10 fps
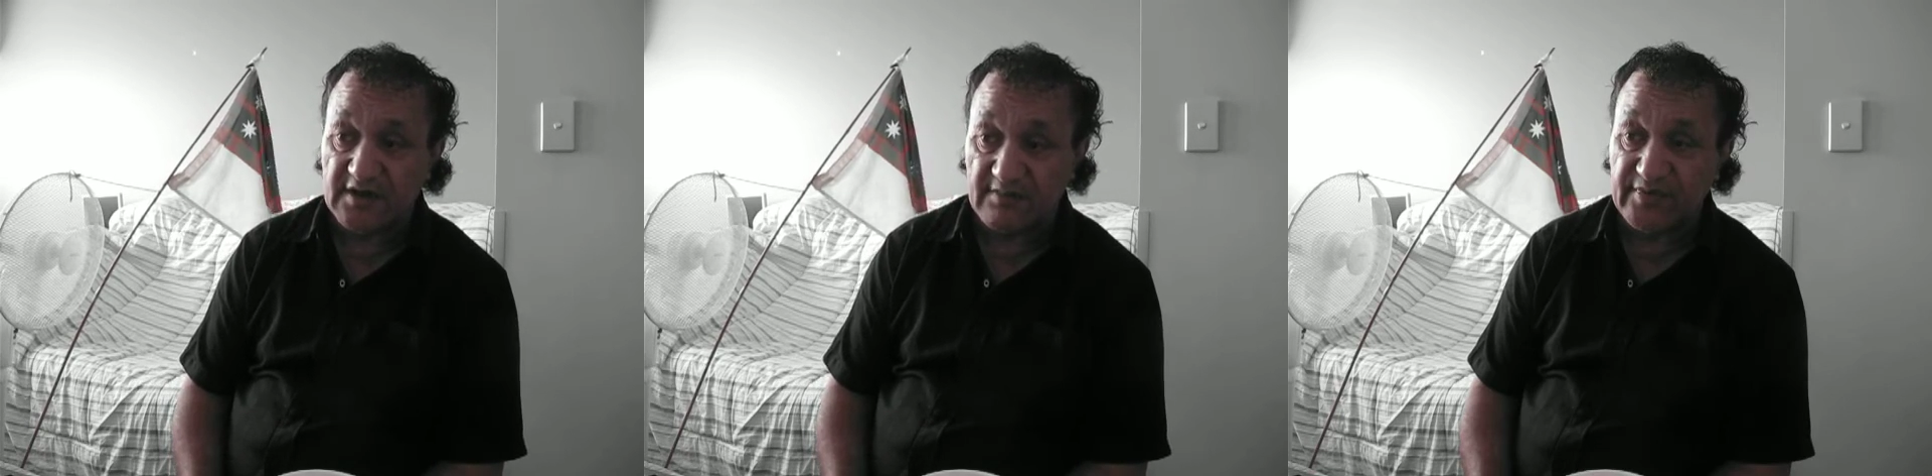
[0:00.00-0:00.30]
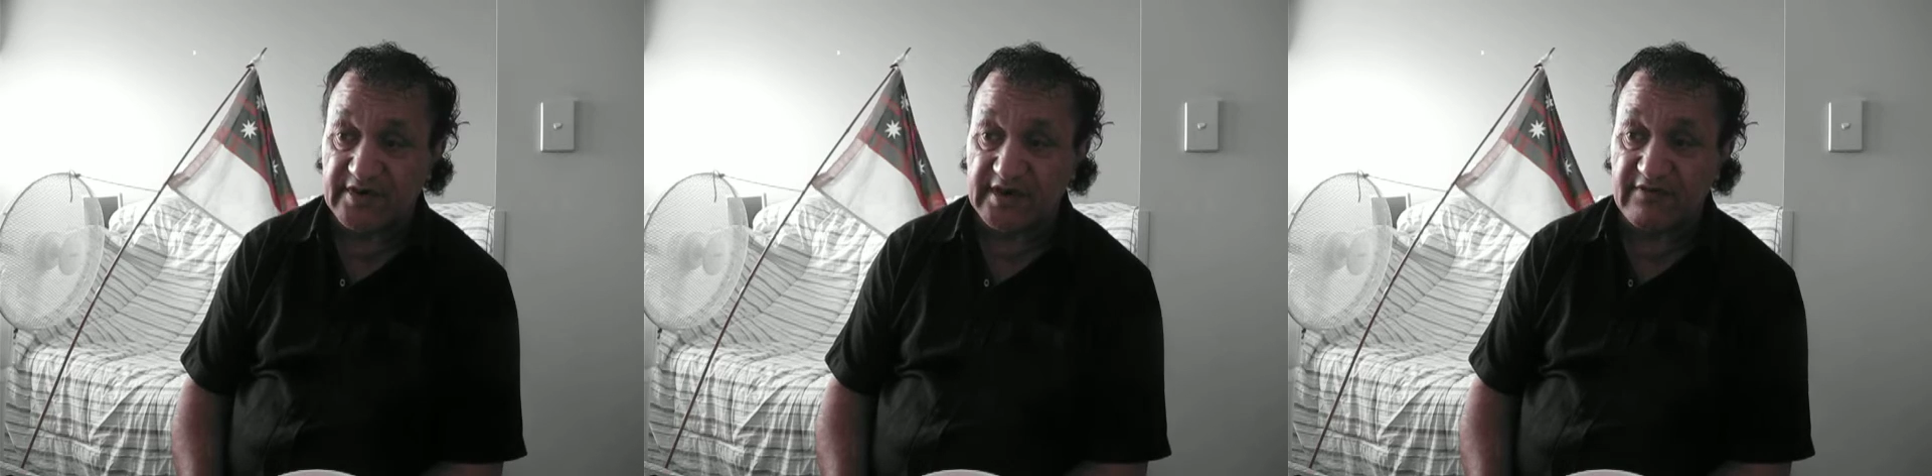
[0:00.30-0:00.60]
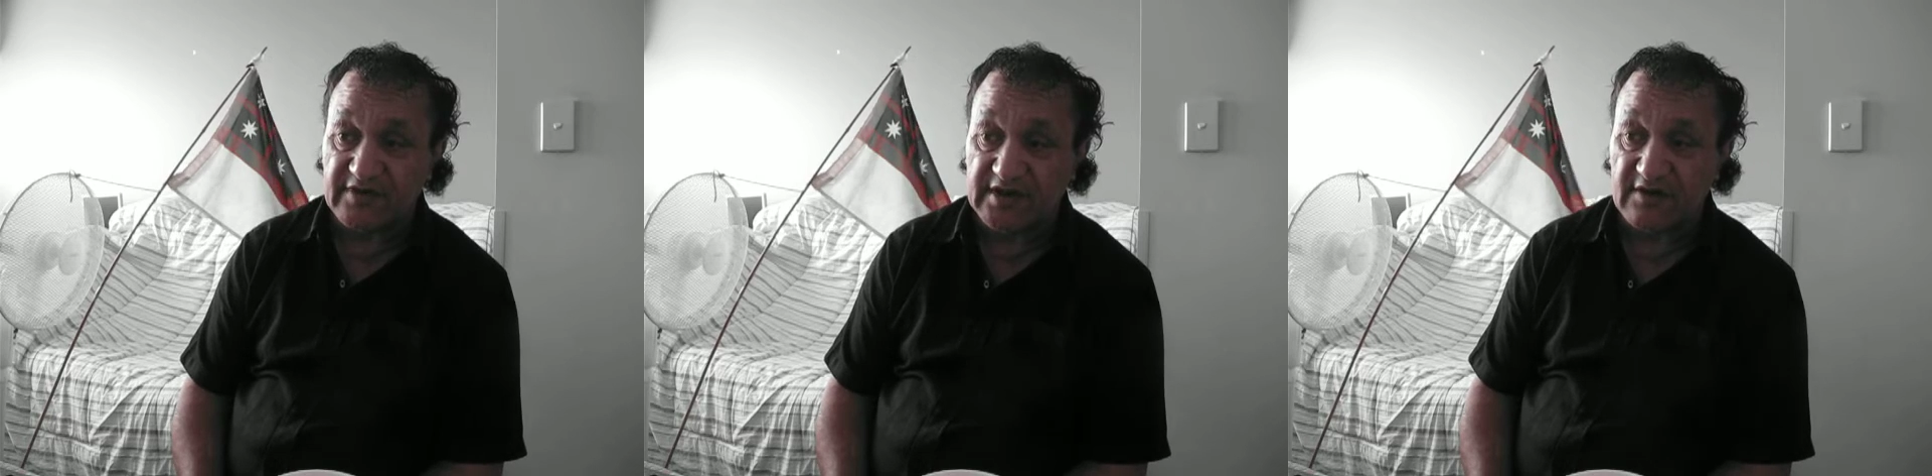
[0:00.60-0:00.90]
I'm putting
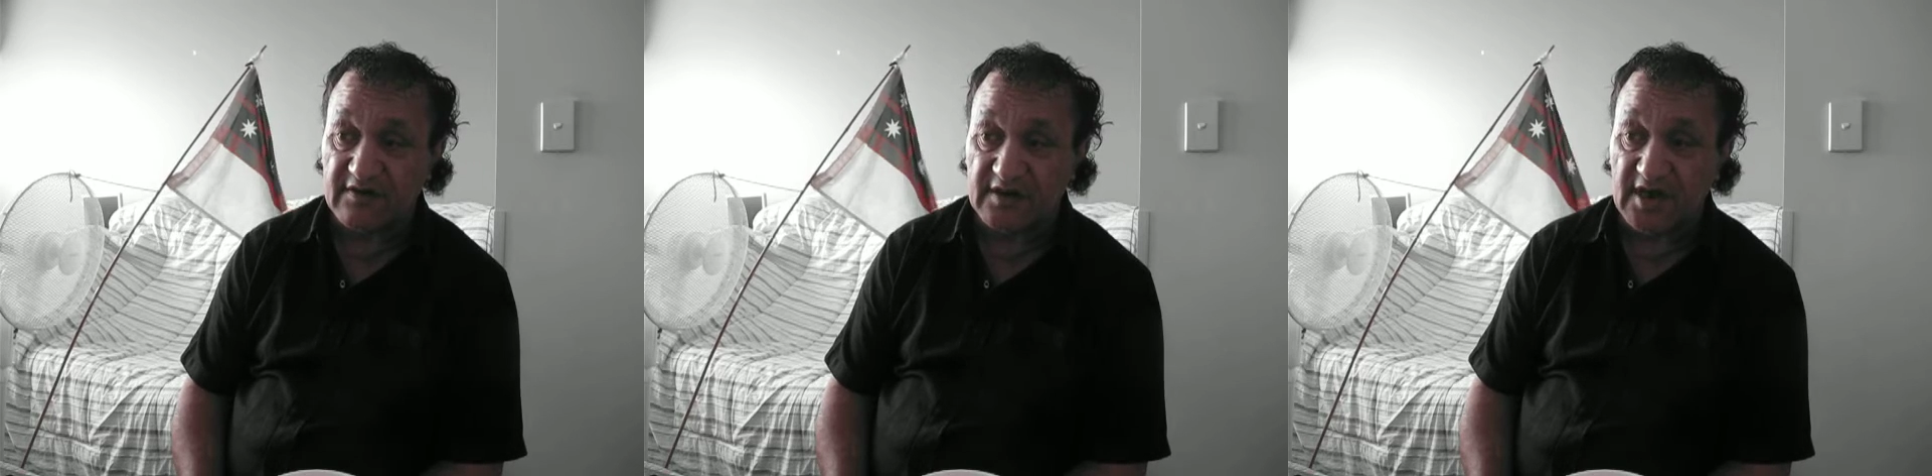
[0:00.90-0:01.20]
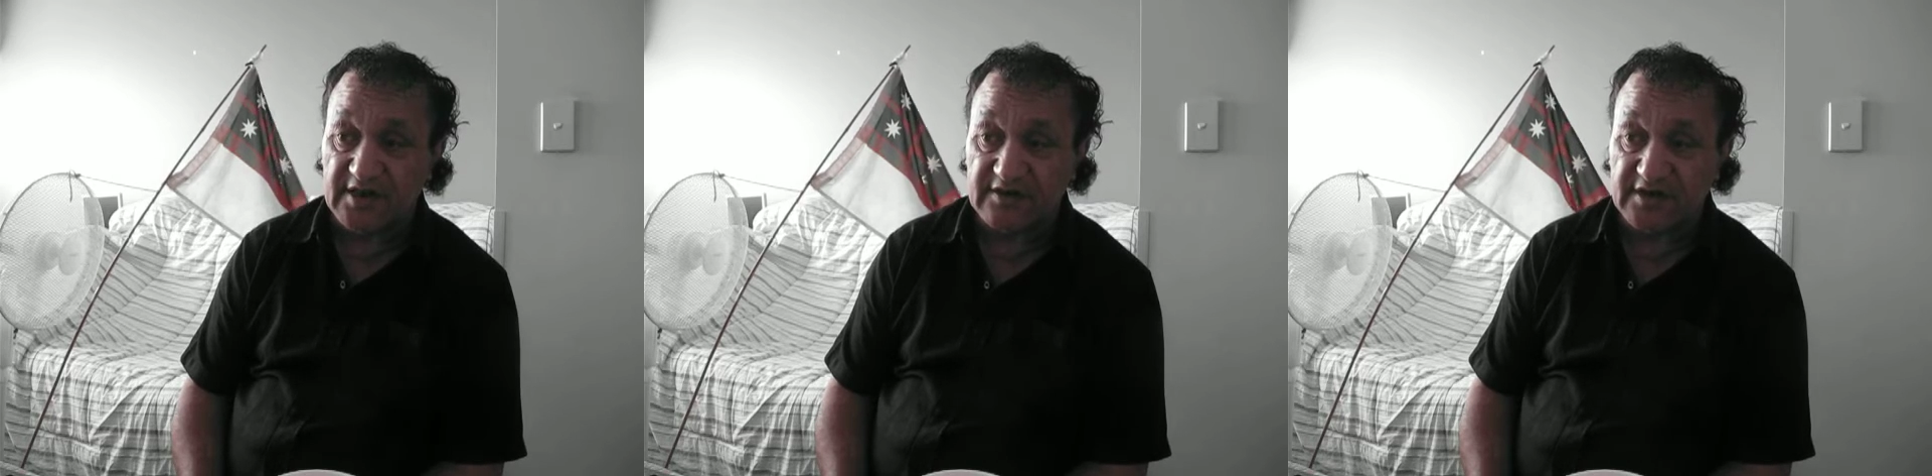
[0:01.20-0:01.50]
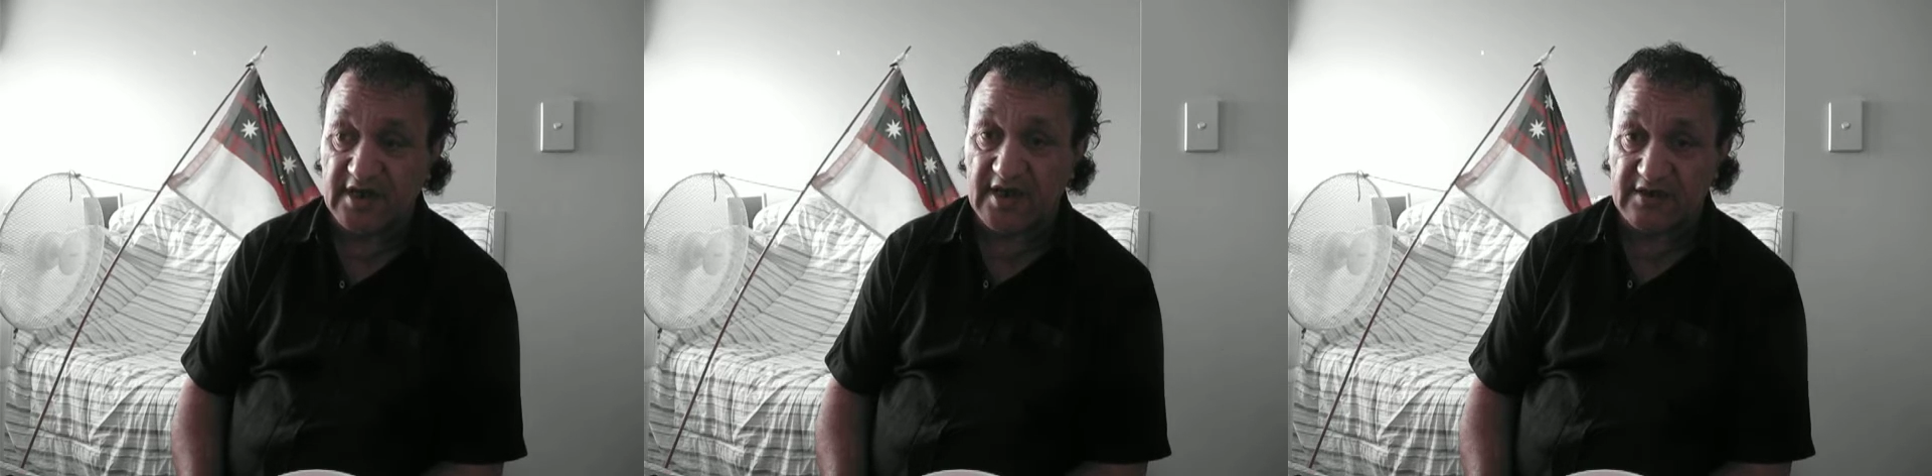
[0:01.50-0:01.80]
everything online
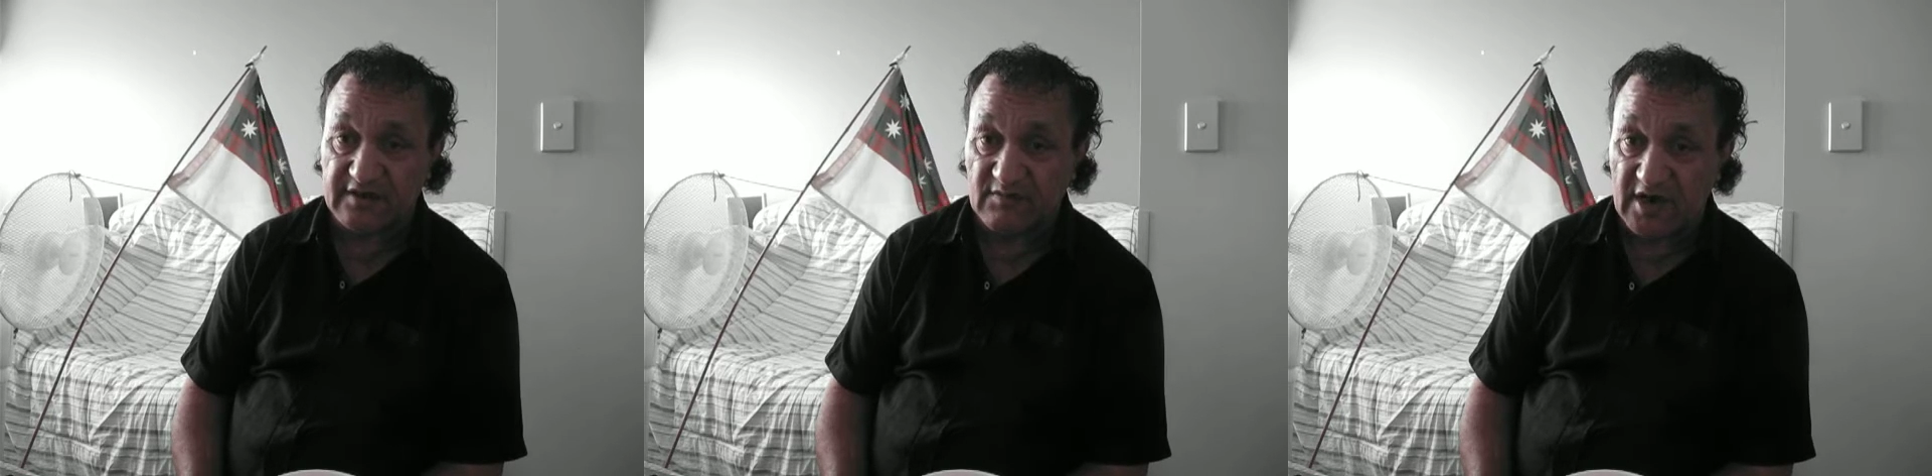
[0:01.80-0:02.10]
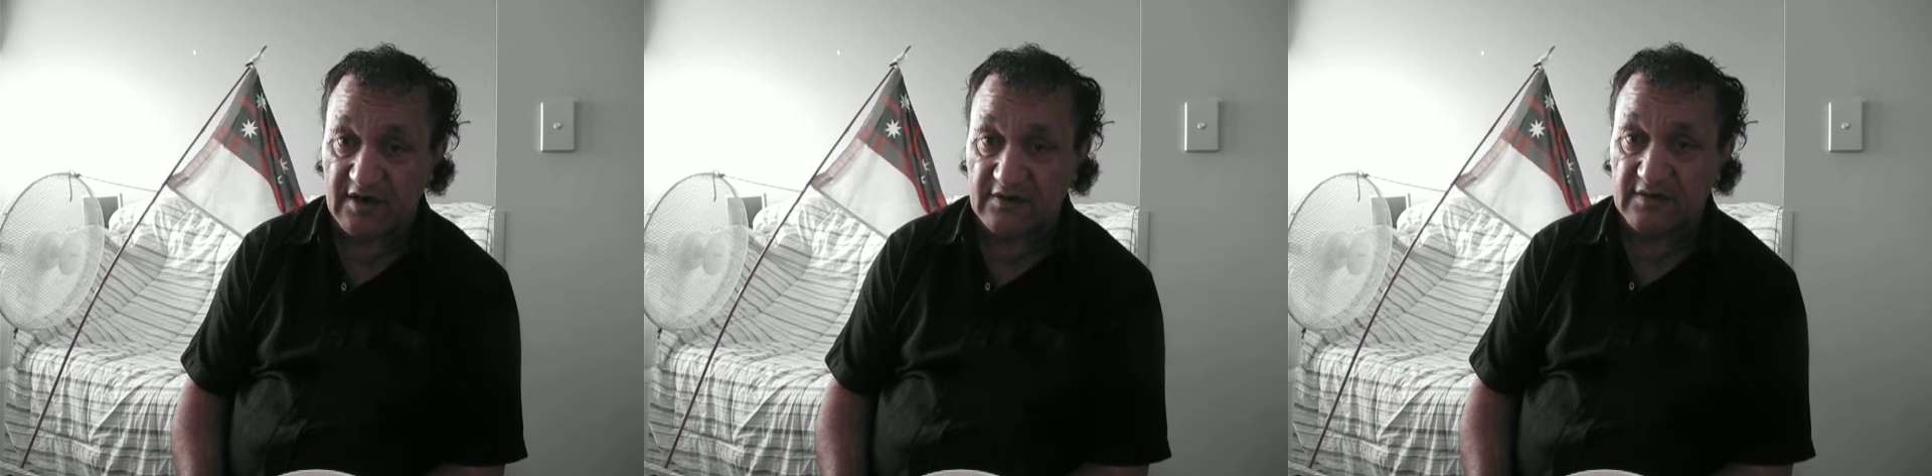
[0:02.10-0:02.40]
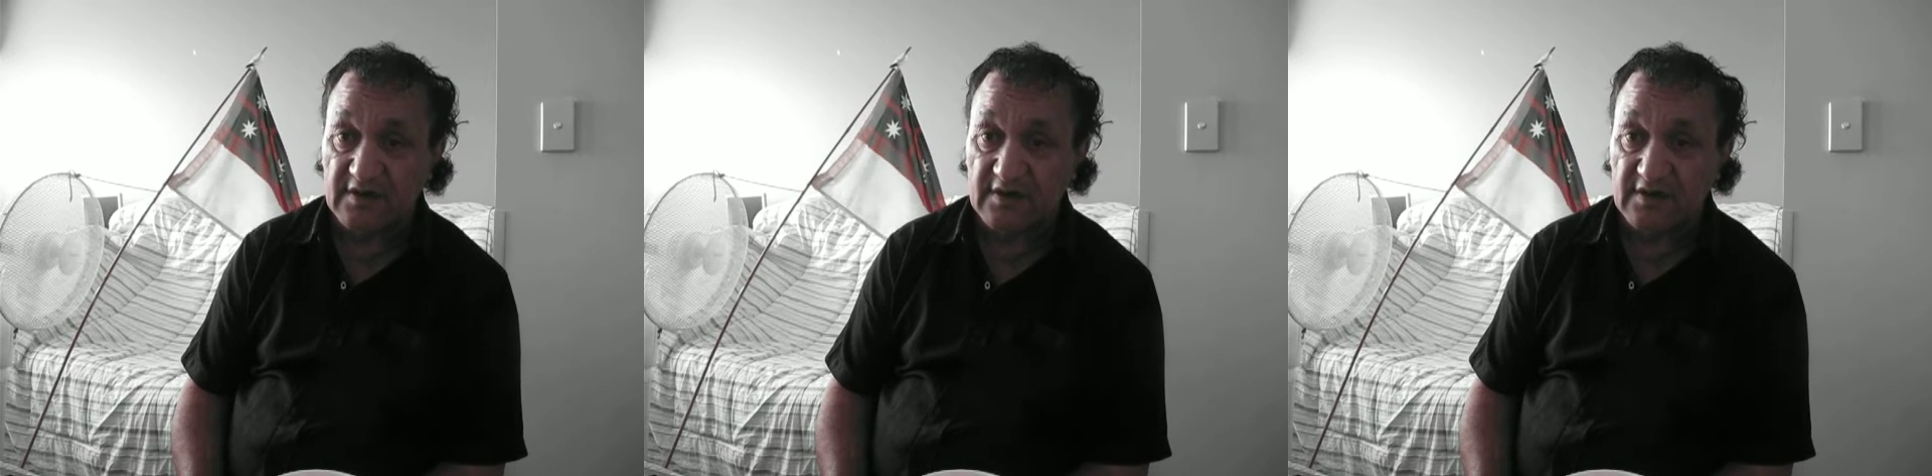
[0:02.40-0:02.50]
today and tomorrow